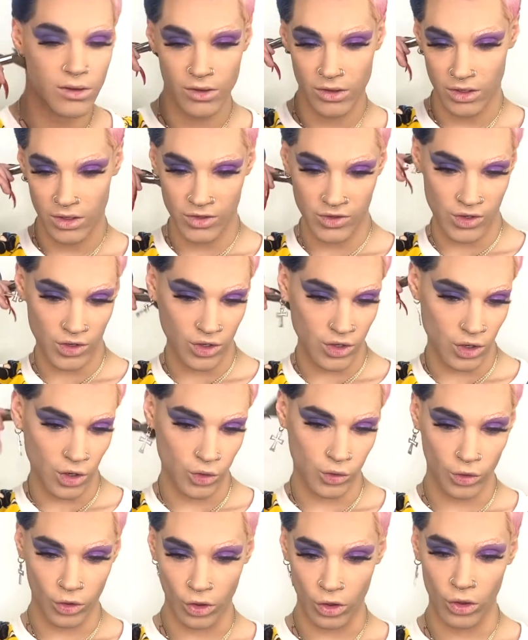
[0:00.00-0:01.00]
So you're,
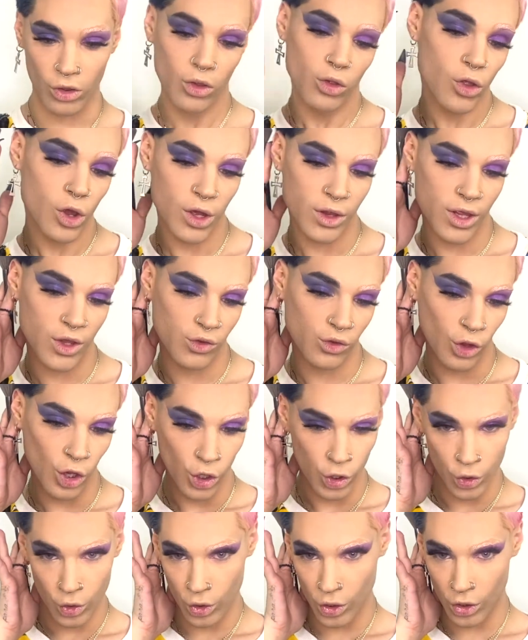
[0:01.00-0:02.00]
look at
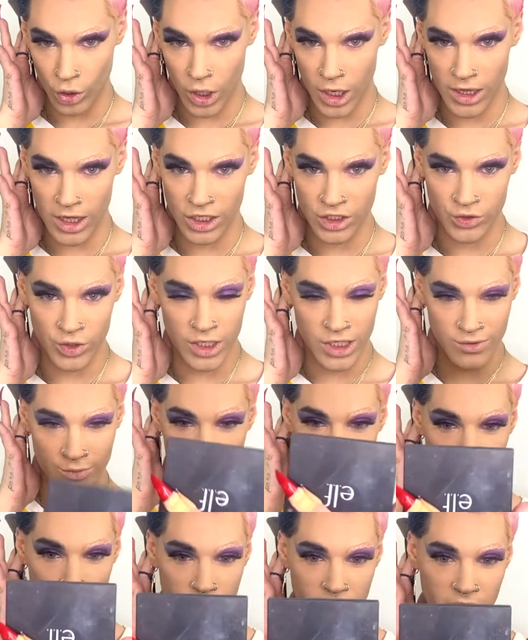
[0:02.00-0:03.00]
this
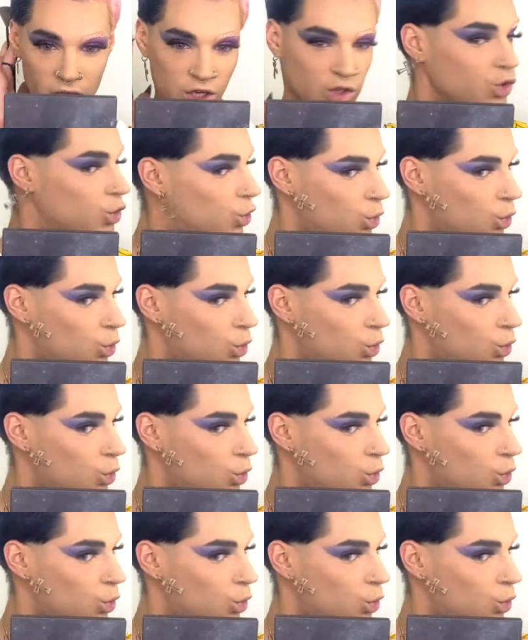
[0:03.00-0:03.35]
transformer, bitch.